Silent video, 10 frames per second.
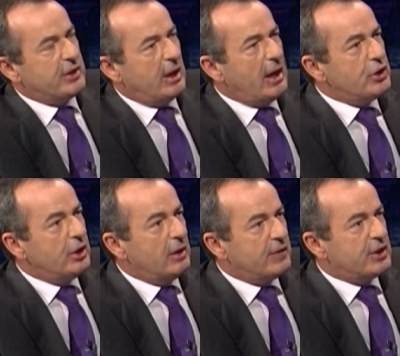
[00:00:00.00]
the
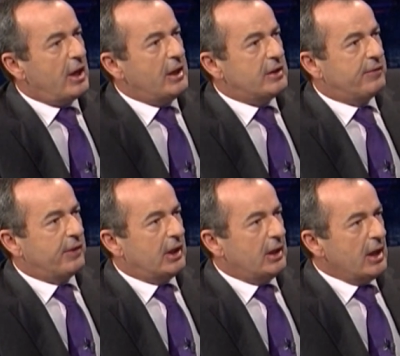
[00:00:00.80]
selection of sites
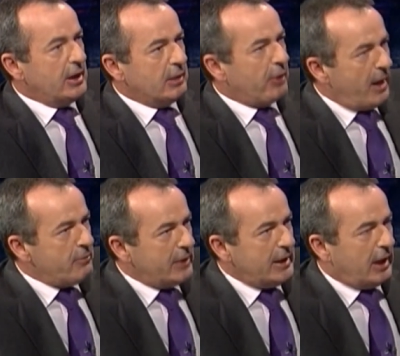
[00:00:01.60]
for the, the
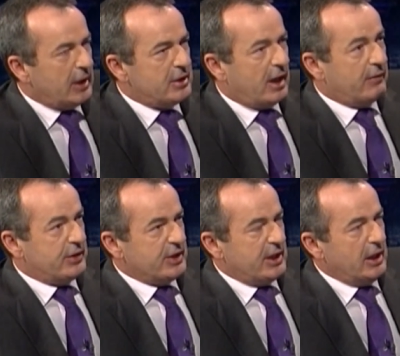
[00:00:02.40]
primary care
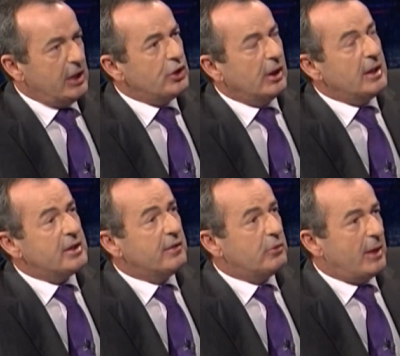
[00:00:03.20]
services, the initial
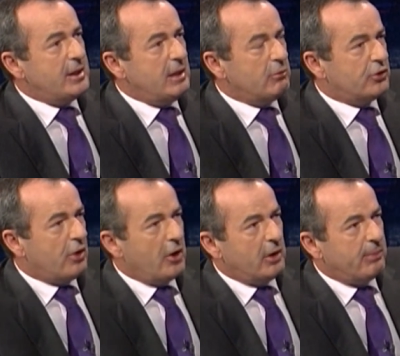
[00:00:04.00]
list of 20 was
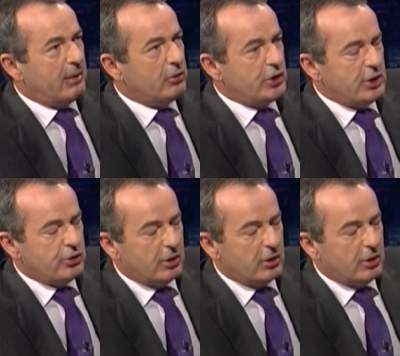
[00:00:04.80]
drawn up by Roisin